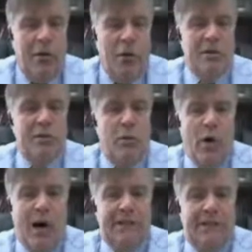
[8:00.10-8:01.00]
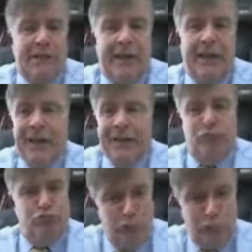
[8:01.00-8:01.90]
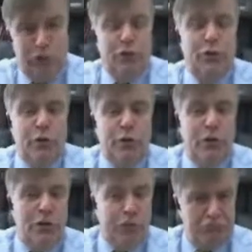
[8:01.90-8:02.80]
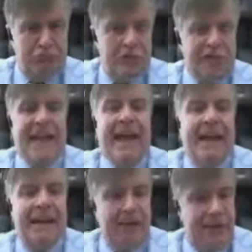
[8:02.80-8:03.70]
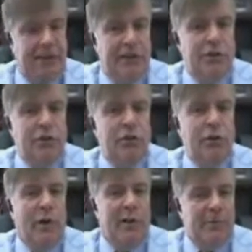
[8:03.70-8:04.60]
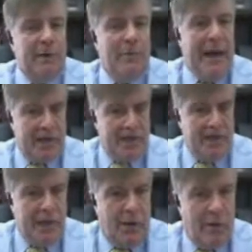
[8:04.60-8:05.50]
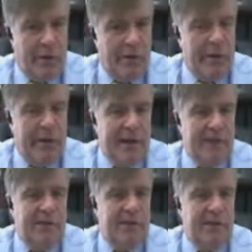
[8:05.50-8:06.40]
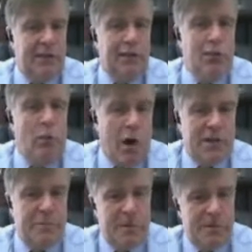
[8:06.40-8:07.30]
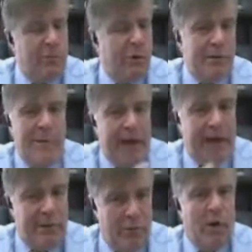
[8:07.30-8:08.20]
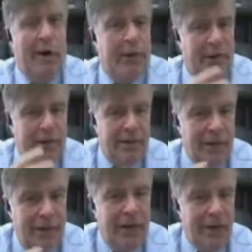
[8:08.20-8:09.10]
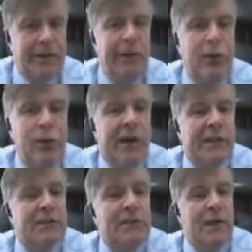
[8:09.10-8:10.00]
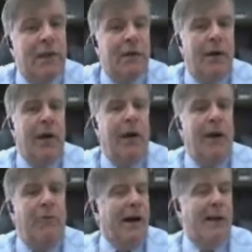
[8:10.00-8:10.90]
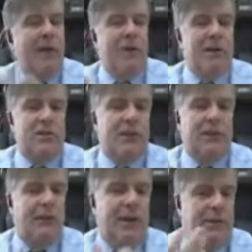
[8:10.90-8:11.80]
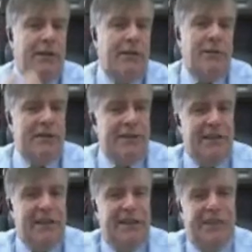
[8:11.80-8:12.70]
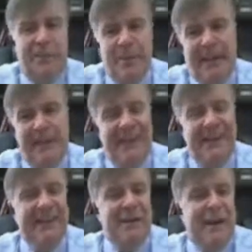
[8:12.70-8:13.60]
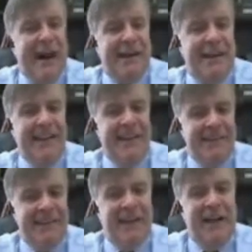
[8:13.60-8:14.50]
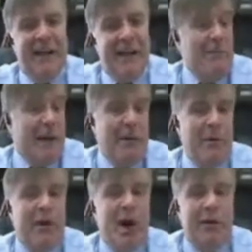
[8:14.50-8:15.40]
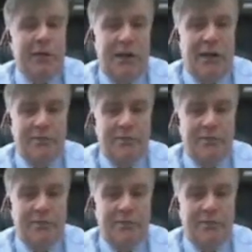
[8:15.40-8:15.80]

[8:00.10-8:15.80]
always want the new standard, the new what's the best, whether it's the new washing machine, wouldn't matter. We want the newest. Why are we questioning to get the newest in the body? And maybe we're not.